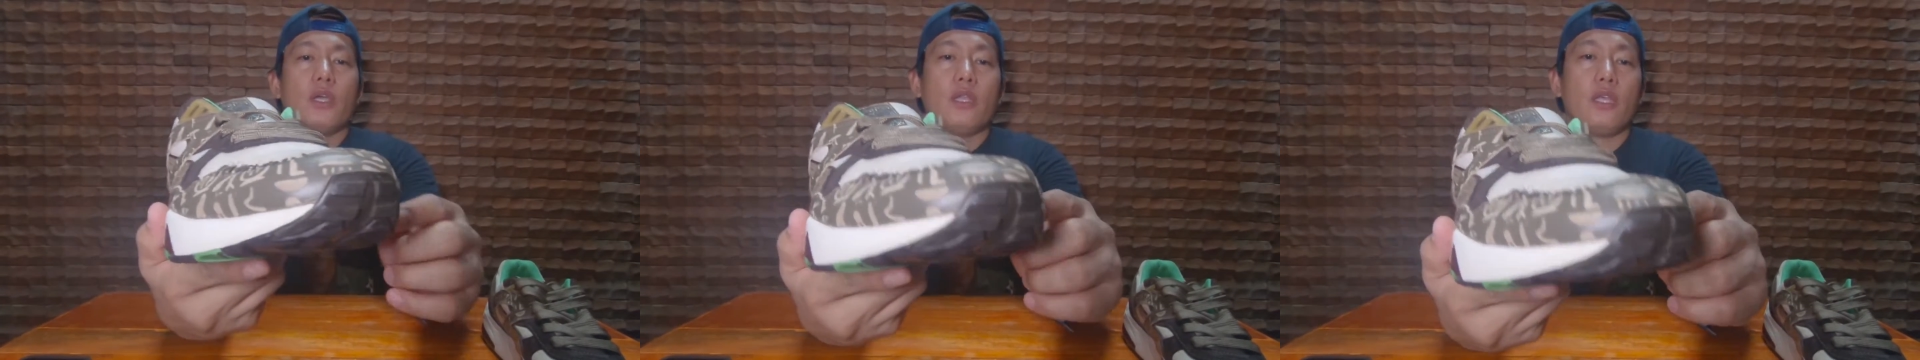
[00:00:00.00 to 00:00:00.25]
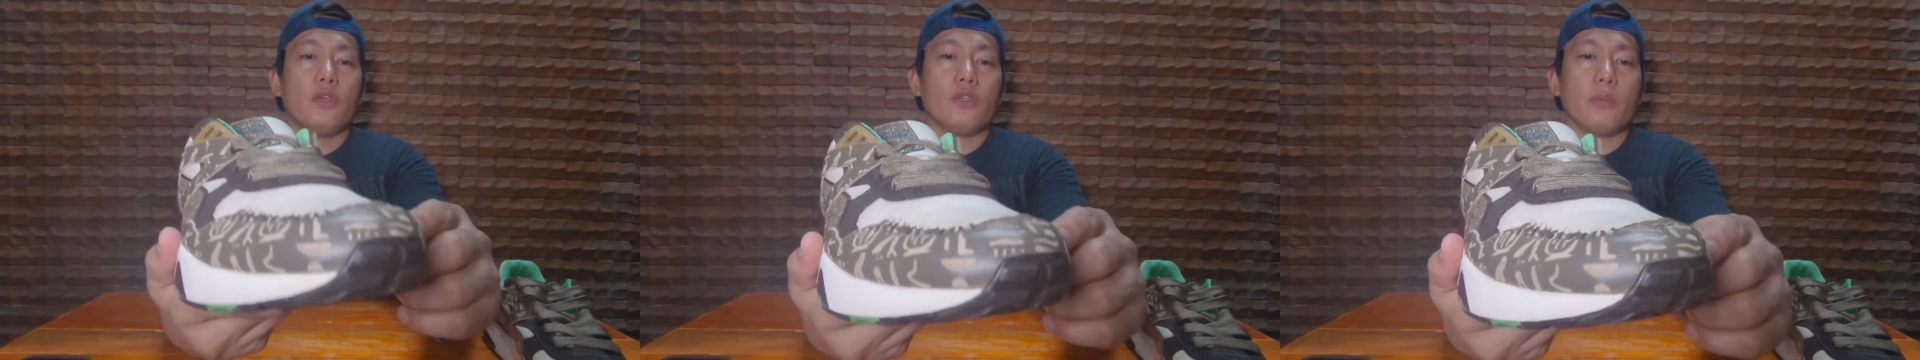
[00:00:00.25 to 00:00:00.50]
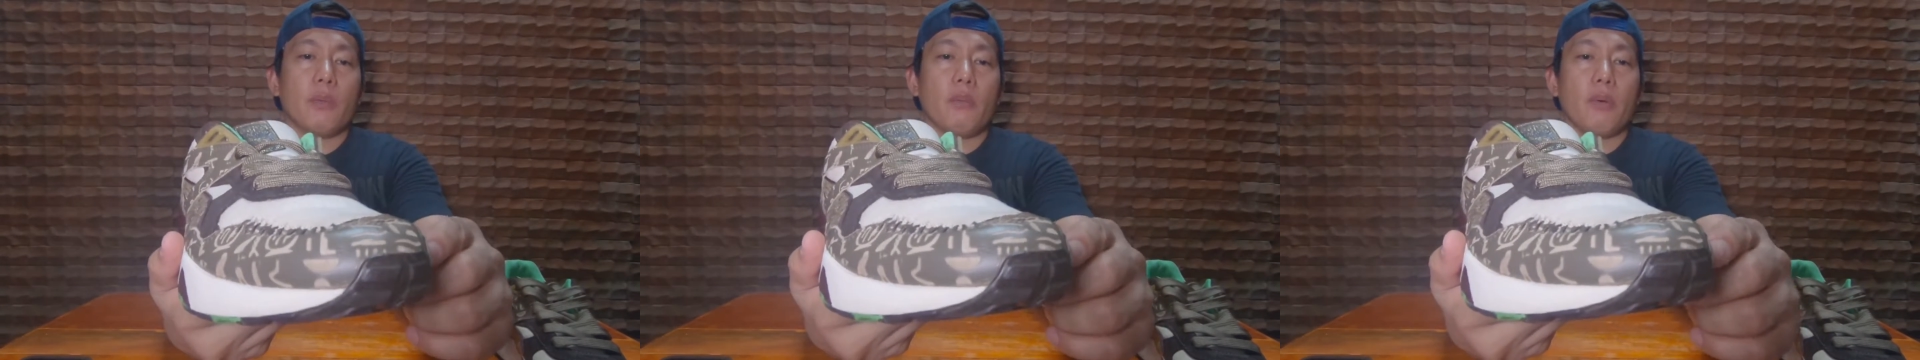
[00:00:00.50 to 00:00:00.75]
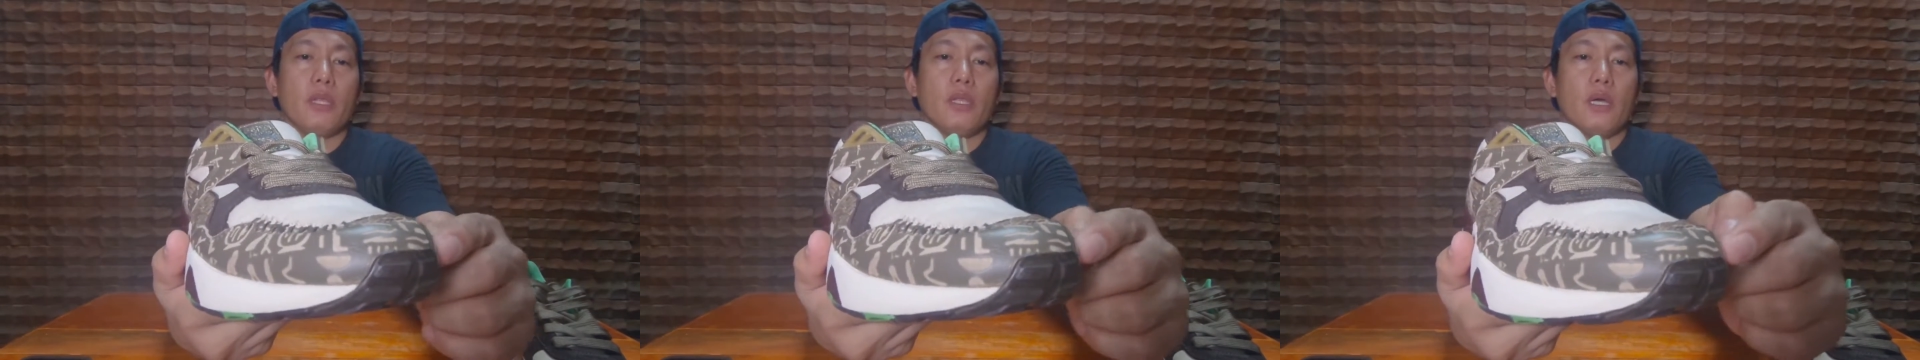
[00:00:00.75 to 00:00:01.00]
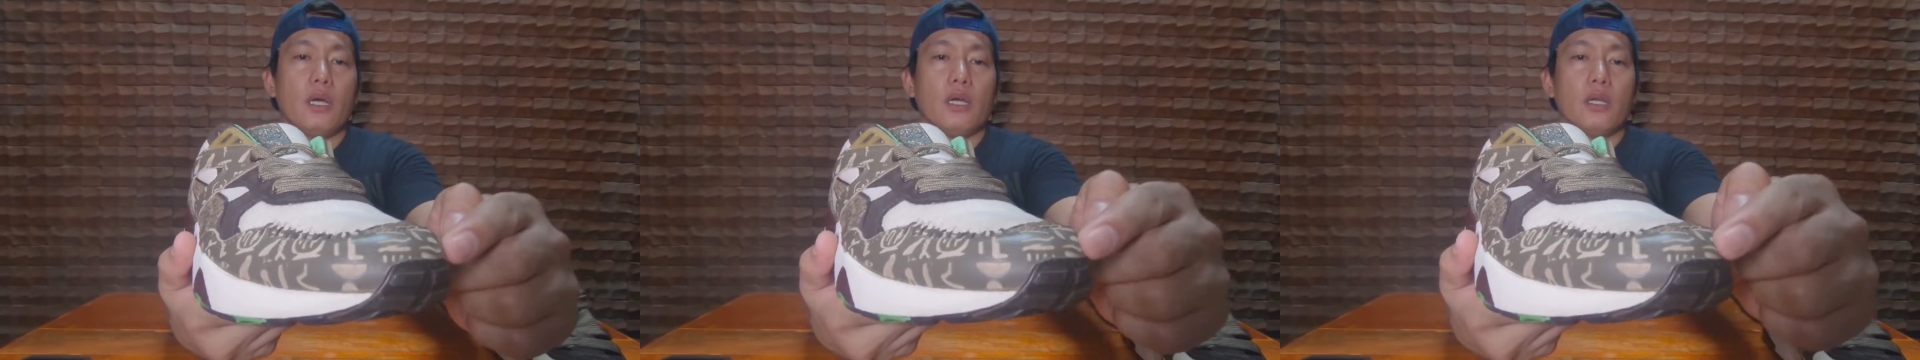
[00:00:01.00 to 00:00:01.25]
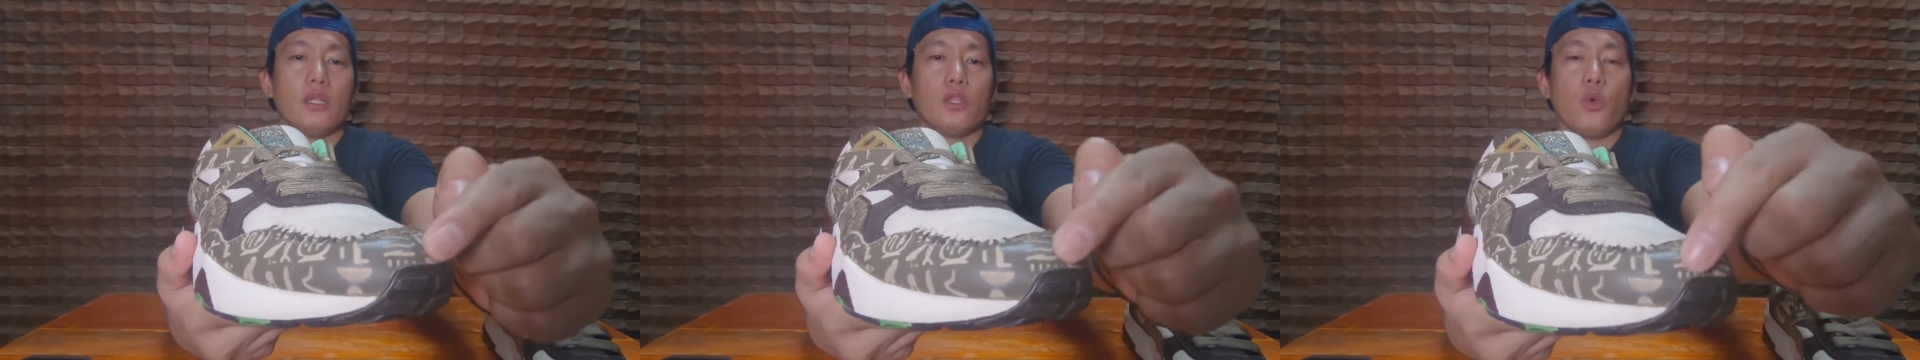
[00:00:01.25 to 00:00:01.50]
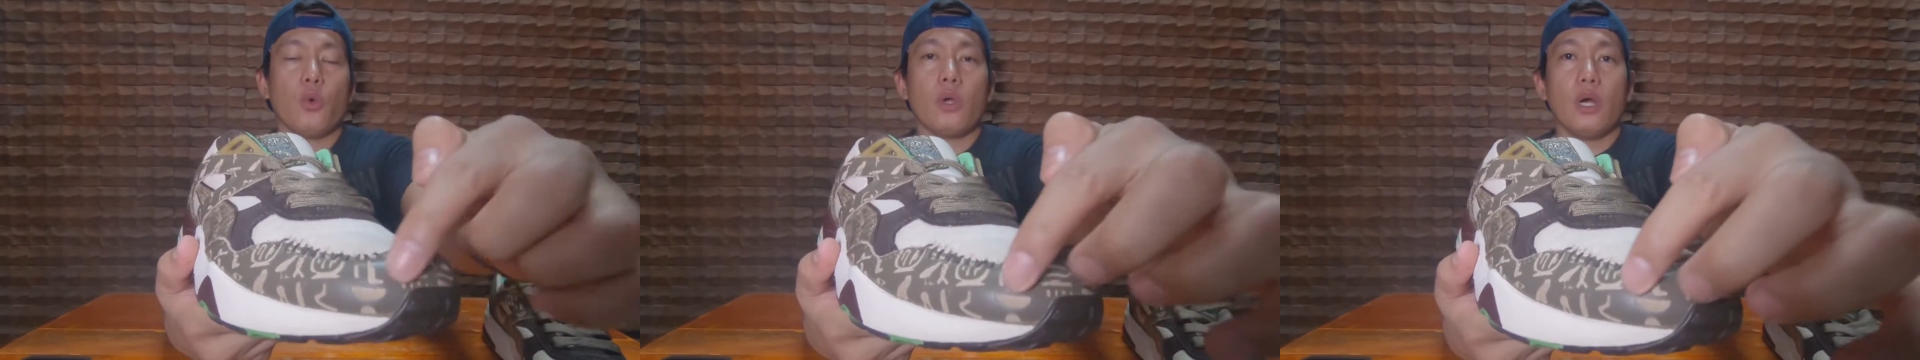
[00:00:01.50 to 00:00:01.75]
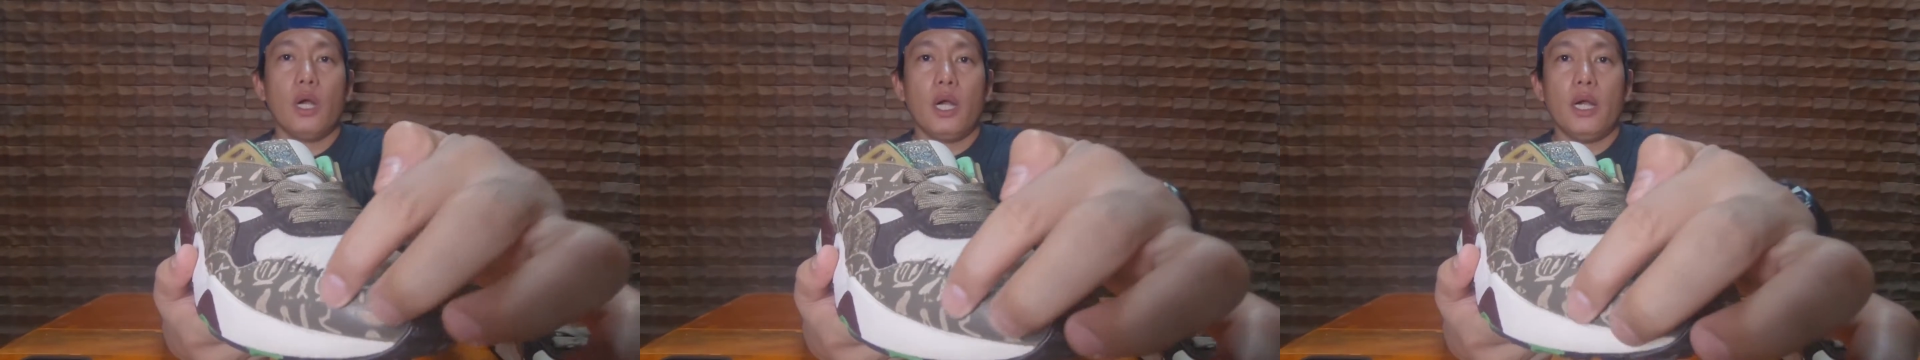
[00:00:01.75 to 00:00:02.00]
Dito sa may bandang toe
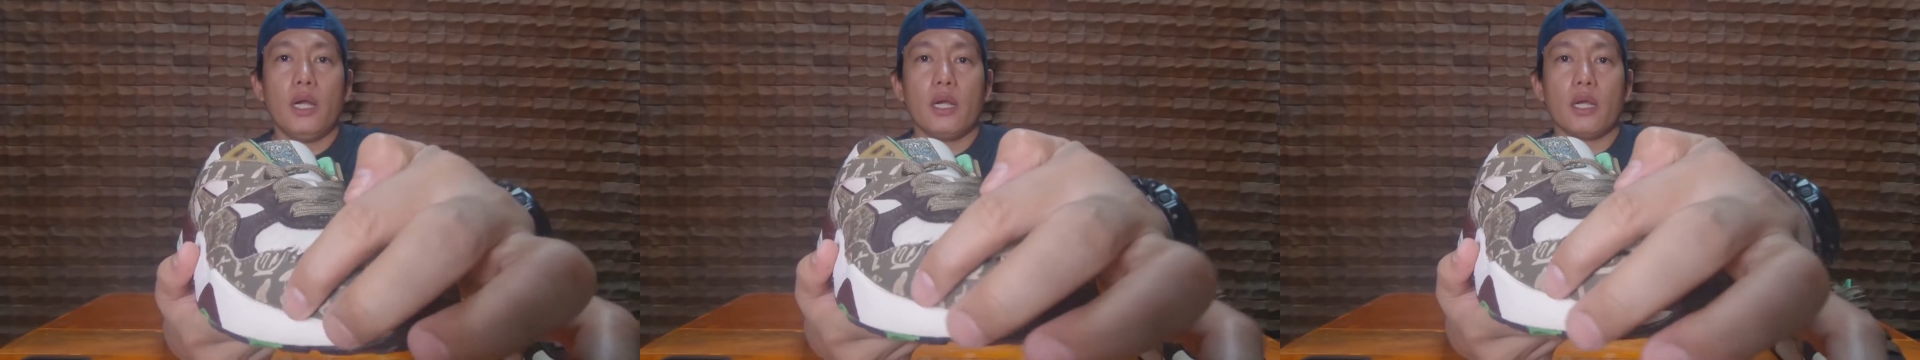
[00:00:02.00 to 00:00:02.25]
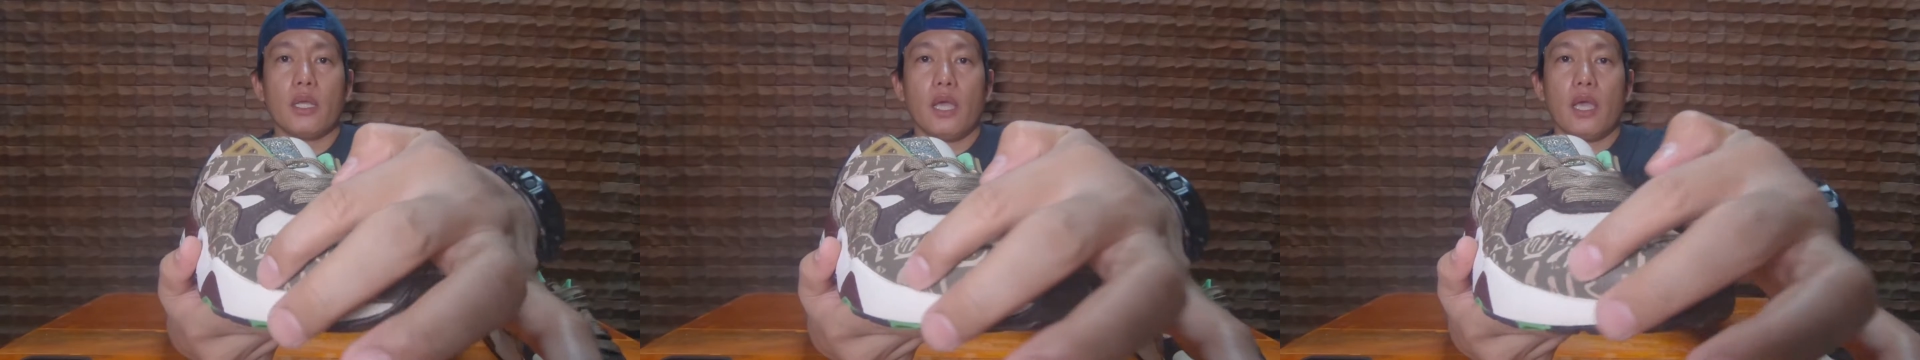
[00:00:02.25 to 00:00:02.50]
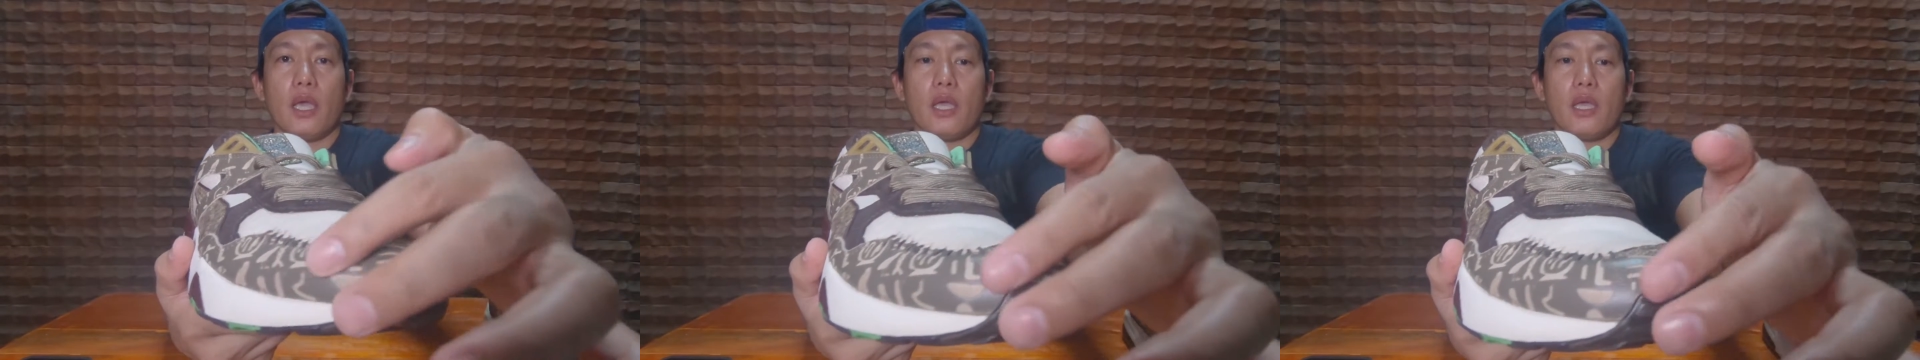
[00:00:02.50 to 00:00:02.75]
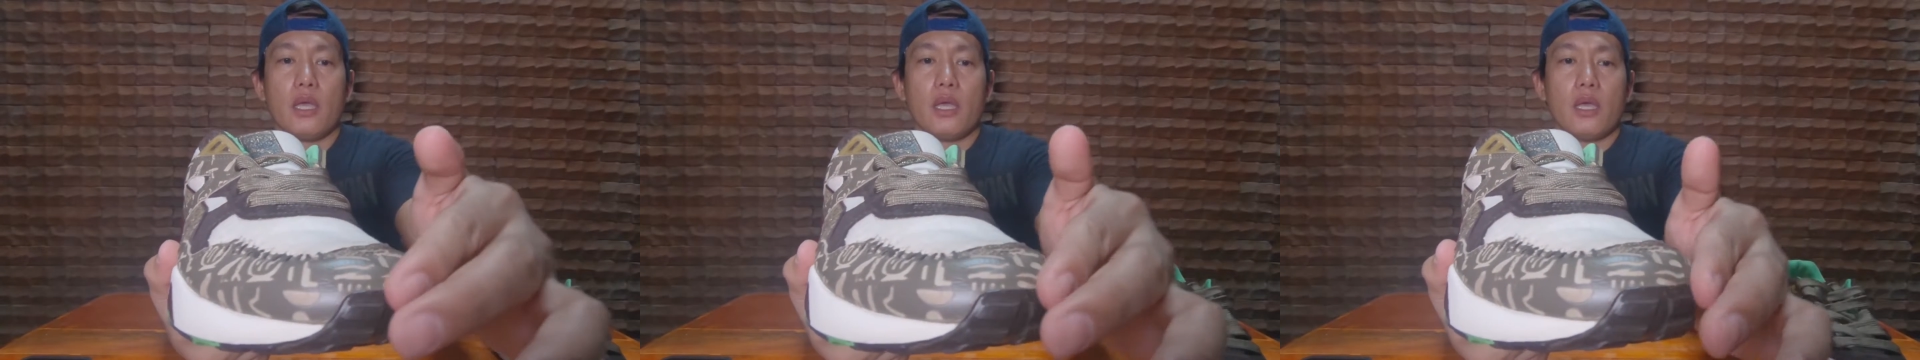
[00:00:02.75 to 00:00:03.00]
guard, okay?